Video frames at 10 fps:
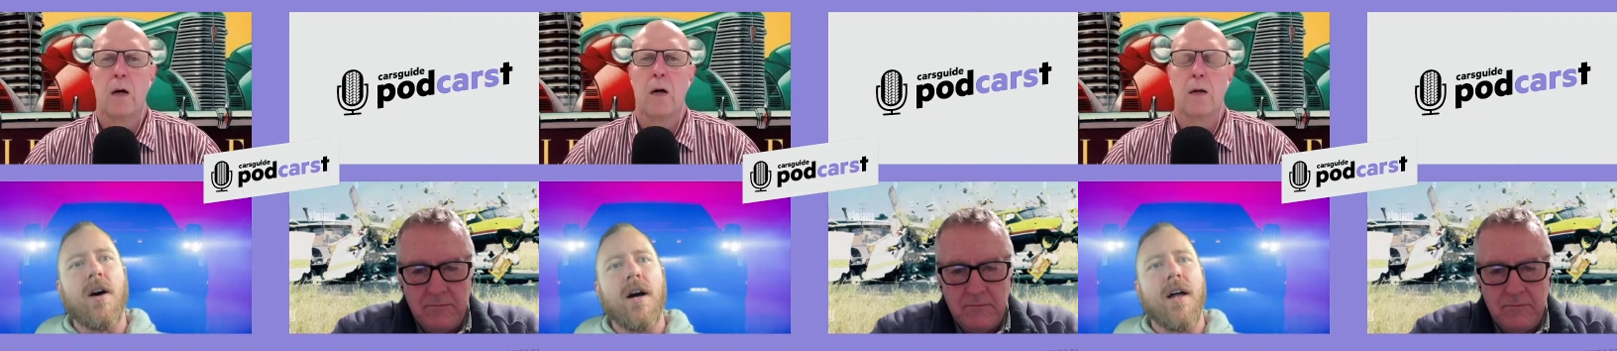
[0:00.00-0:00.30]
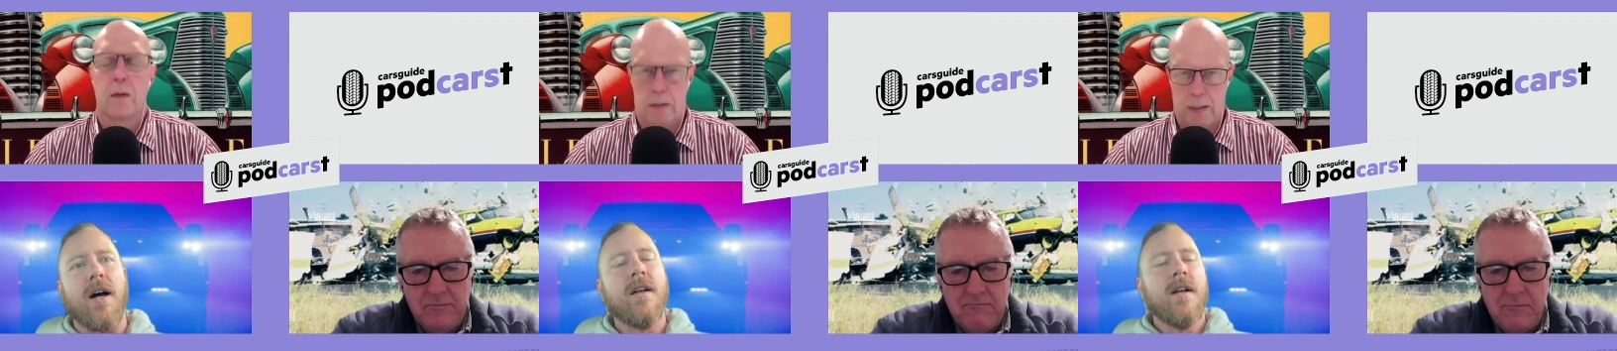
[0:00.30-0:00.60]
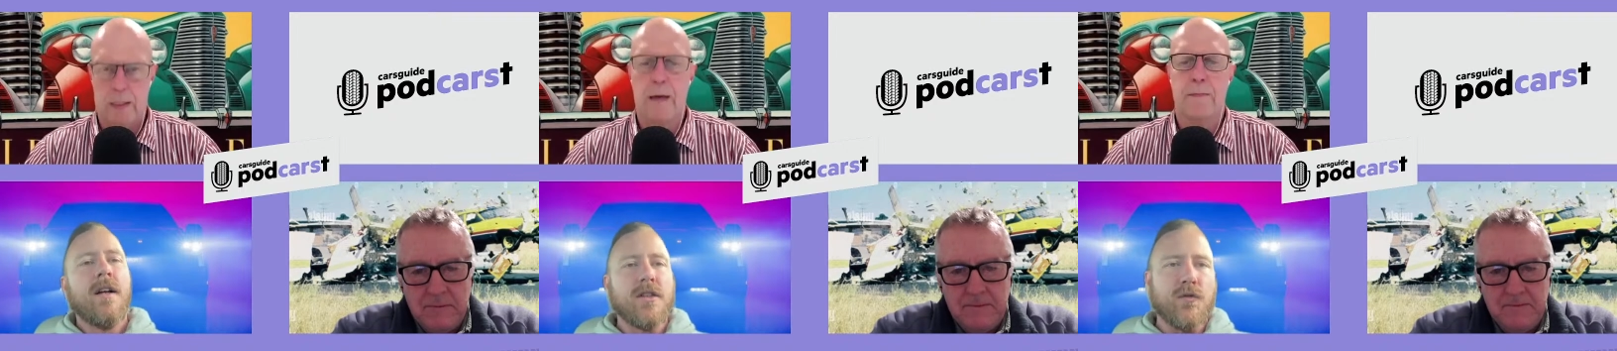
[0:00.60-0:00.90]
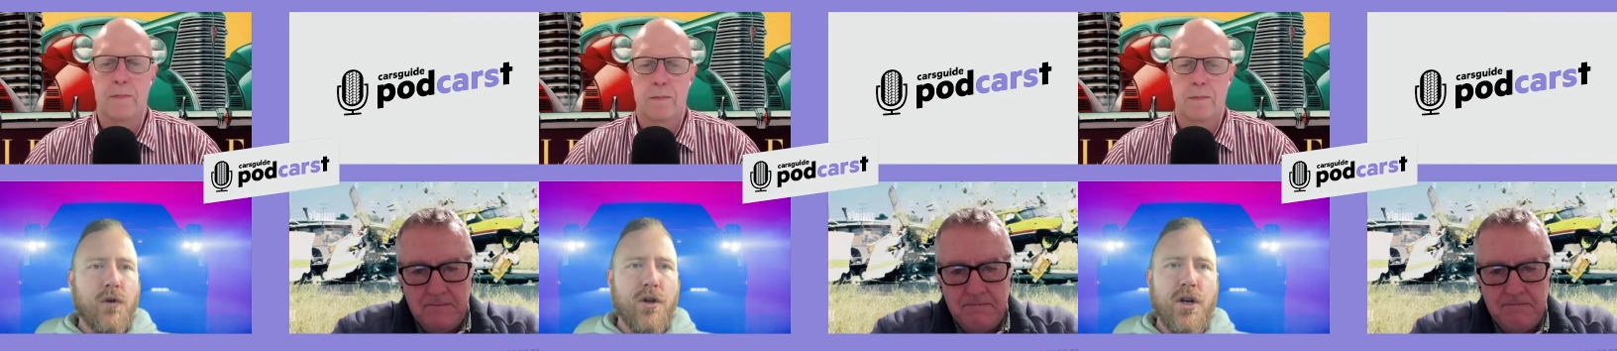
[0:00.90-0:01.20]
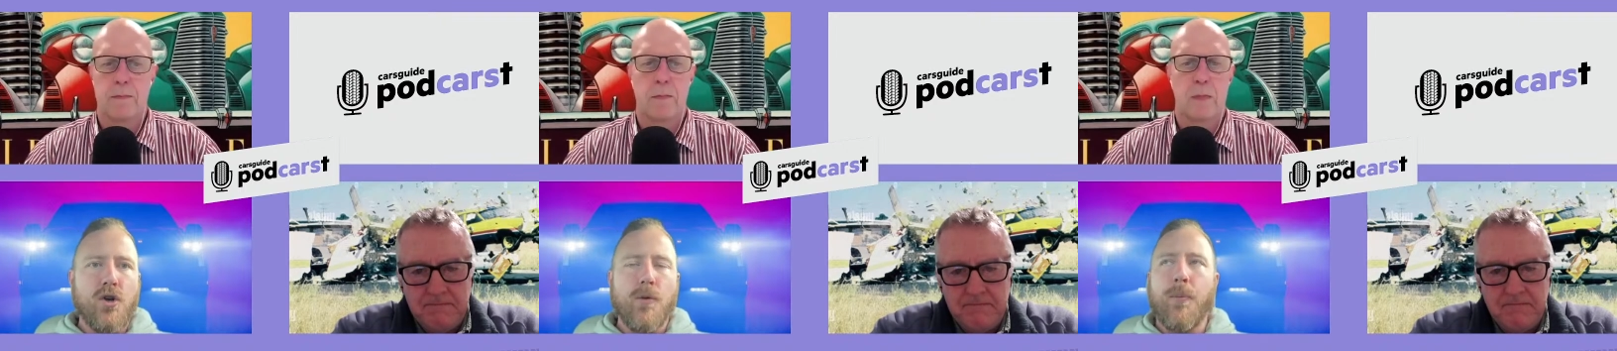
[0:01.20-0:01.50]
Speaker 1: either. Yep. Just
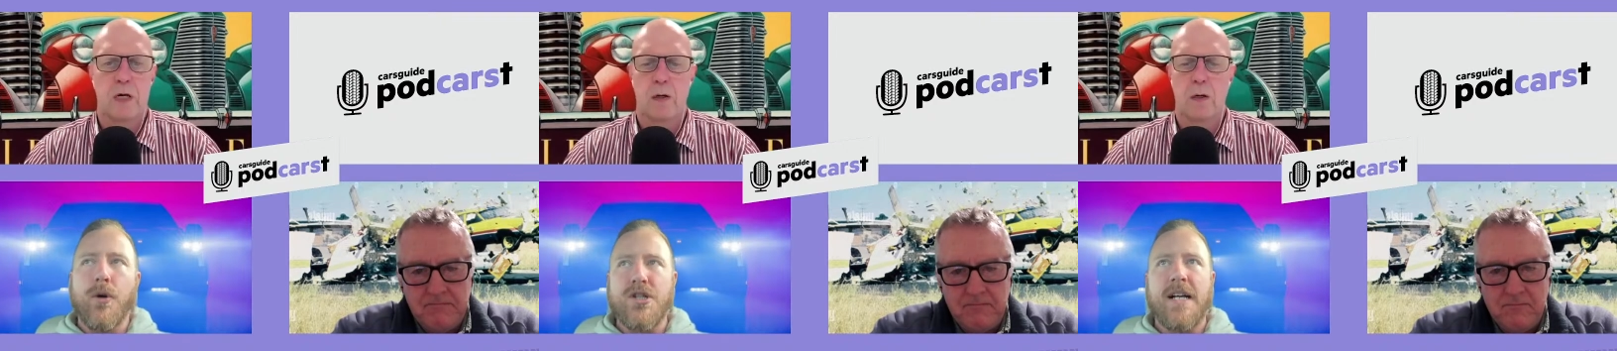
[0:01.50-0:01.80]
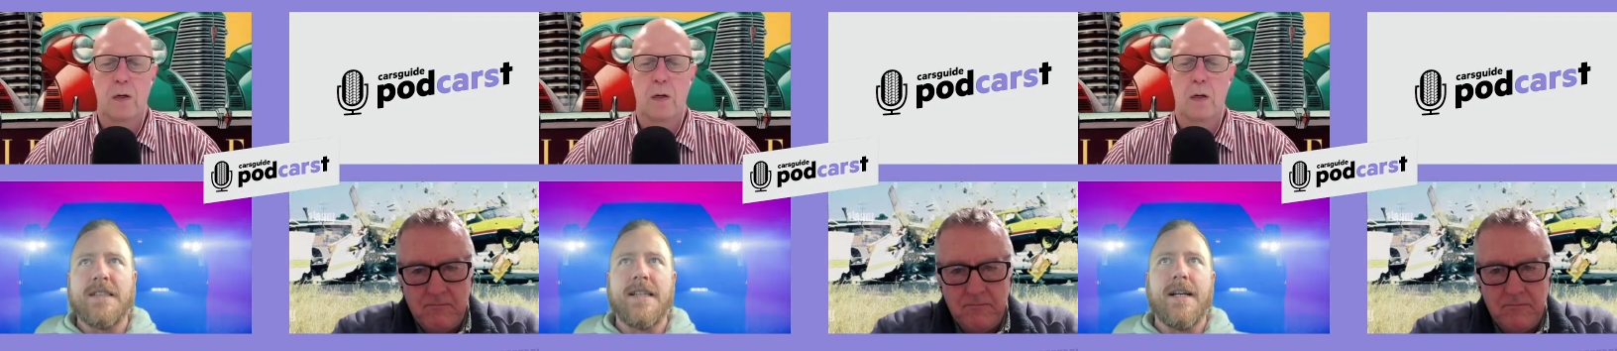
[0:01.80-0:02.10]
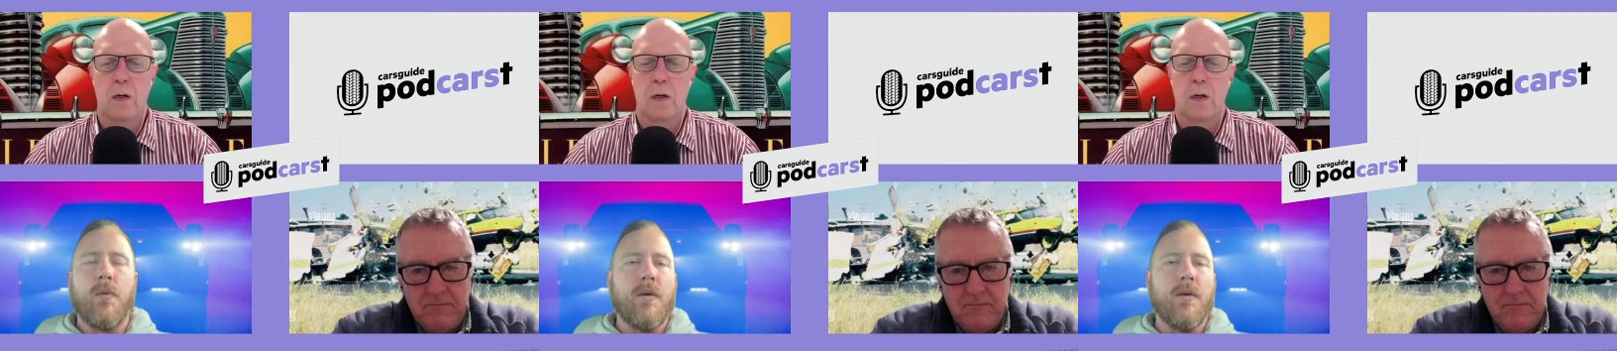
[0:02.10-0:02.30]
further to your point, JC,